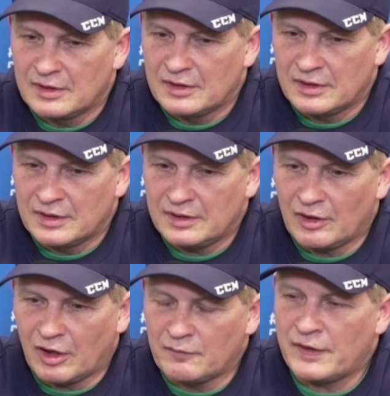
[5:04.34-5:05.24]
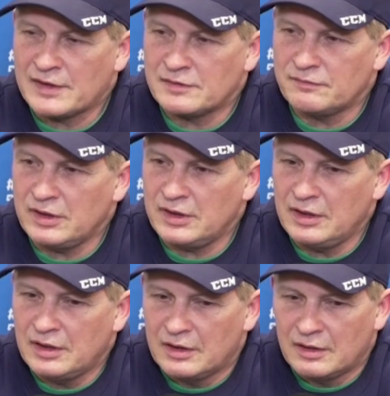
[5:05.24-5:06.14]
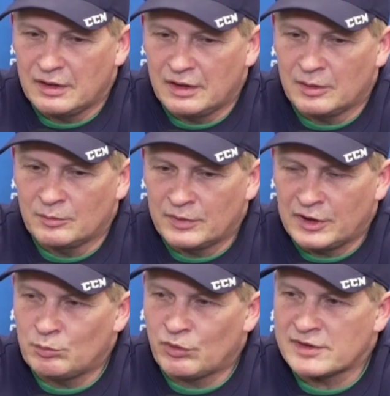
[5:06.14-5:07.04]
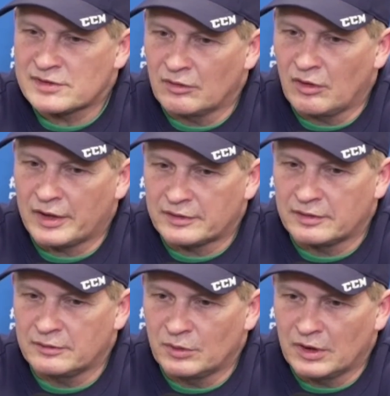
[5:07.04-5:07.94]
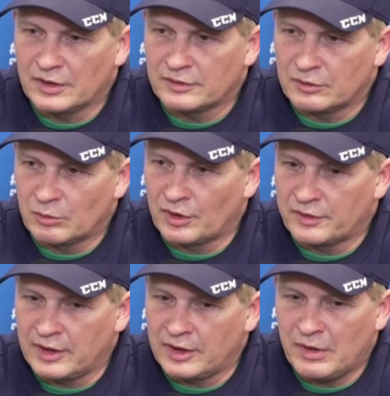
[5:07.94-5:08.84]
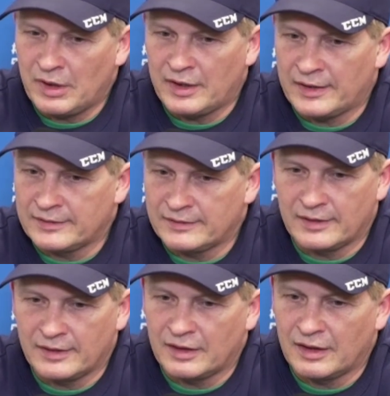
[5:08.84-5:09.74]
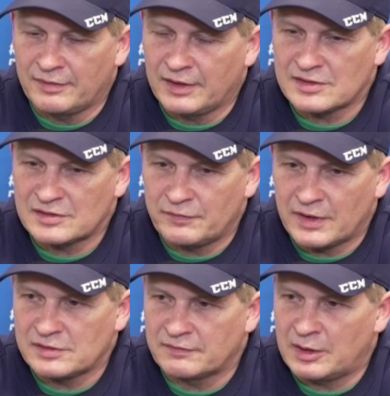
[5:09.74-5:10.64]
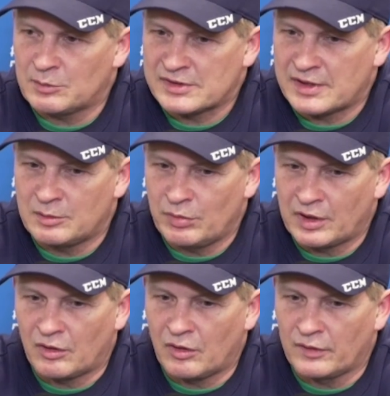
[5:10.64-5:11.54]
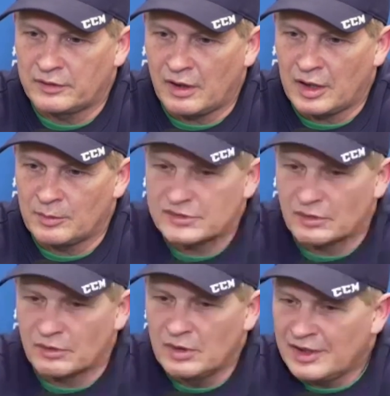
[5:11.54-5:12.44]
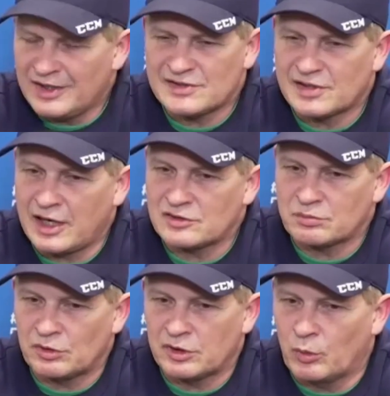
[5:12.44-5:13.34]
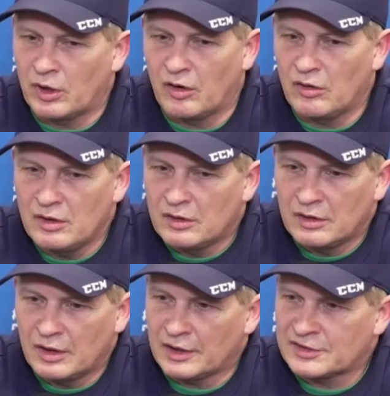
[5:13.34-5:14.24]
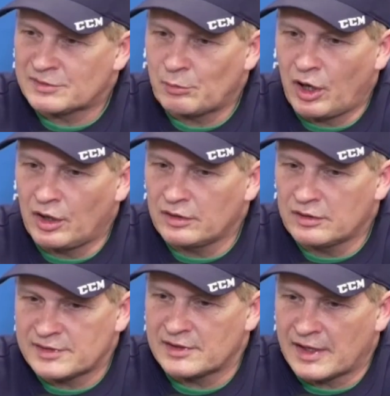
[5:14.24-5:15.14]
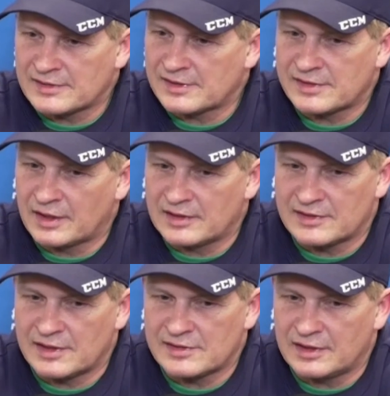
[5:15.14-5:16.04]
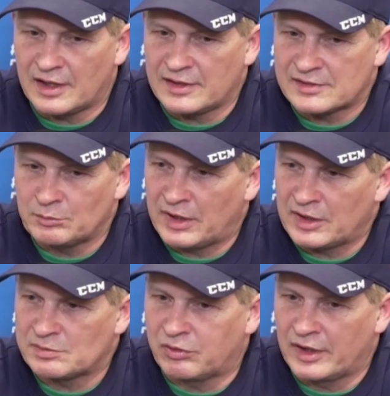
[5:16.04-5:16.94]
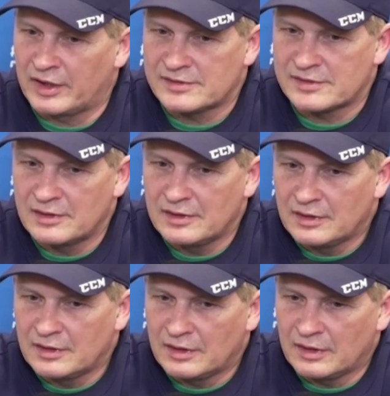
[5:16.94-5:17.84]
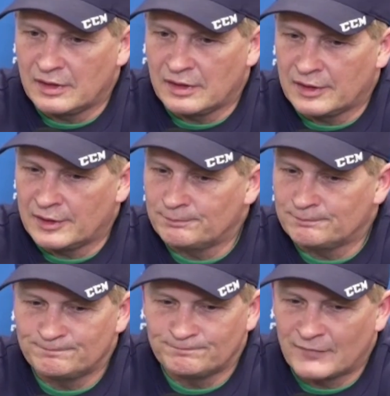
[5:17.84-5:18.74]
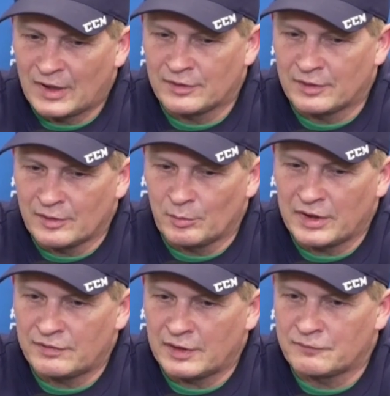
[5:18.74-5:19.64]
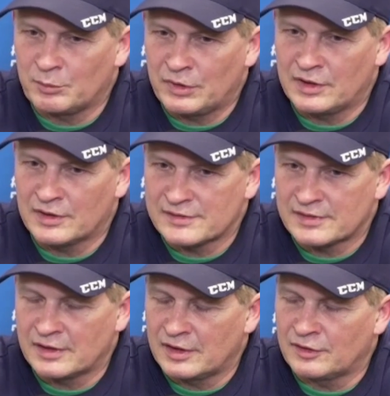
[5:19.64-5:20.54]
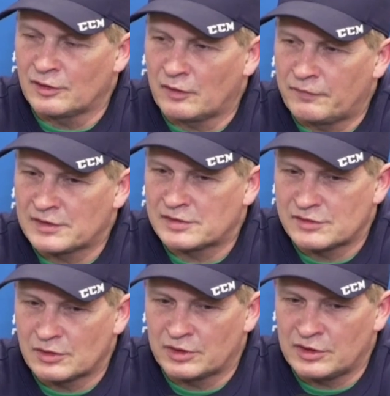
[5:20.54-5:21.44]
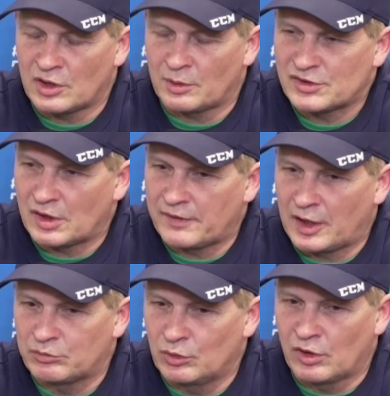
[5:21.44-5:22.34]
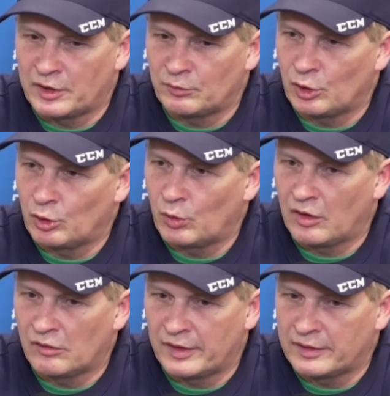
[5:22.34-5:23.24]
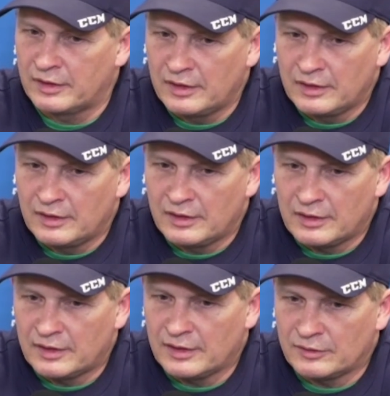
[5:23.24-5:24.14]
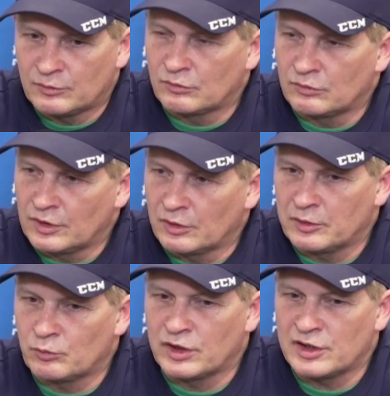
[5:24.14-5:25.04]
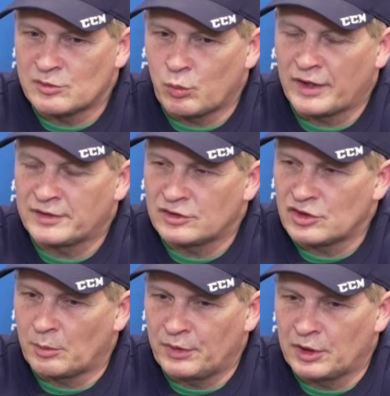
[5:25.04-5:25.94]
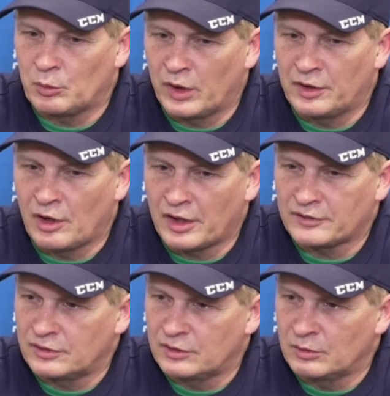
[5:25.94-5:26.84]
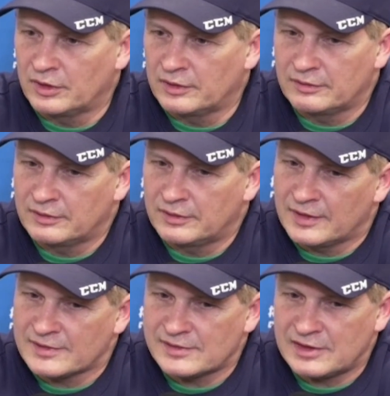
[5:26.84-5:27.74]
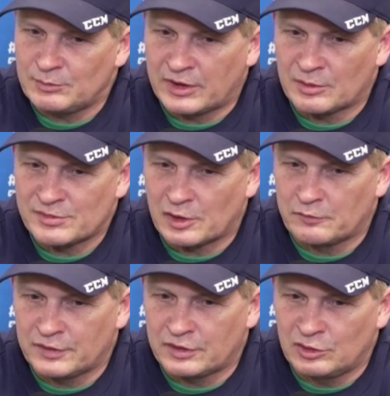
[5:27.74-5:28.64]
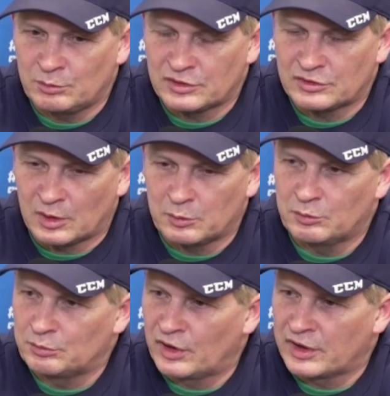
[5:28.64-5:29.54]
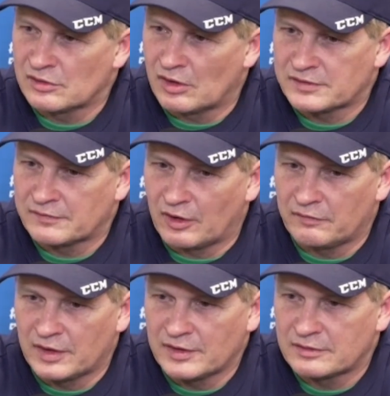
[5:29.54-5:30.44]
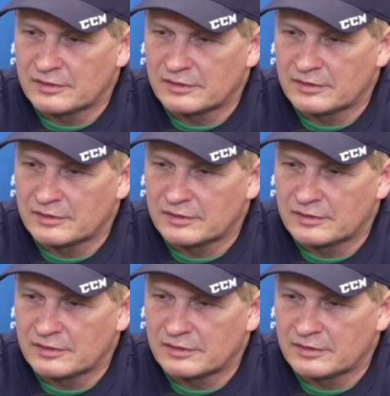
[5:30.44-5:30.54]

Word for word: he offensively um, he brings a lot to uh, to our team, and uh, I think his defensive game is getting better all the time. So he skates really well, uh, smart. See, as I said, he sees the ice and makes plays. Um, and the, the big thing for me is uh, in the offensive zone, he jumps off that blue line real well, and uh, you know he reads when to jump in and when not to, and he doesn't seem to get himself into too much trouble, but brings lots of offense.